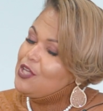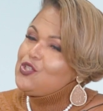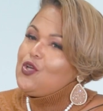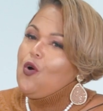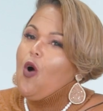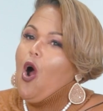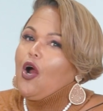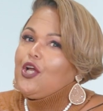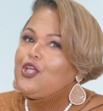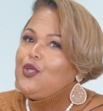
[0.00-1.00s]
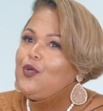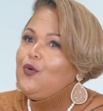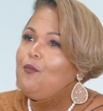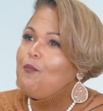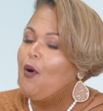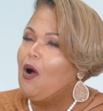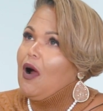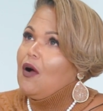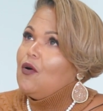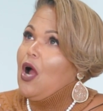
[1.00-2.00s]
So are
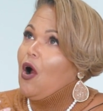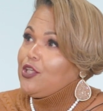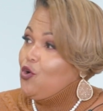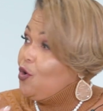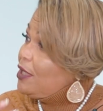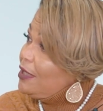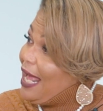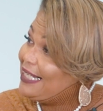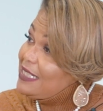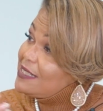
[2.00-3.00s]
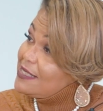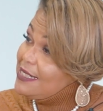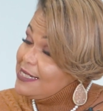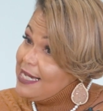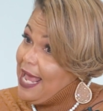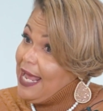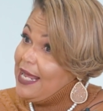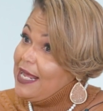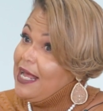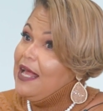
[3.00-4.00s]
your clients
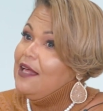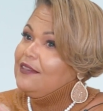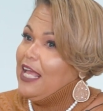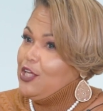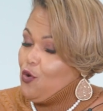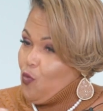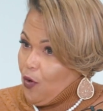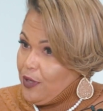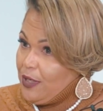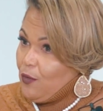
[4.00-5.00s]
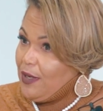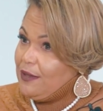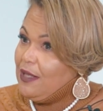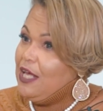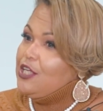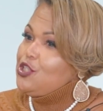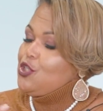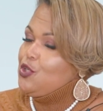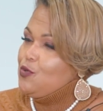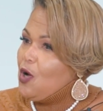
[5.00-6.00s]
today that you're working with, do
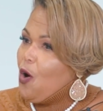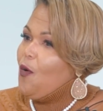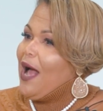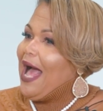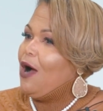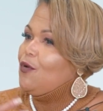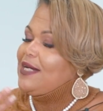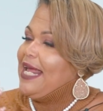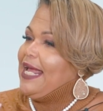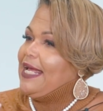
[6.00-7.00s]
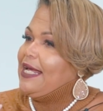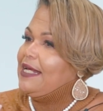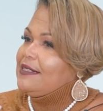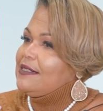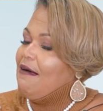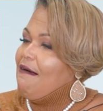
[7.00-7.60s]
you go out and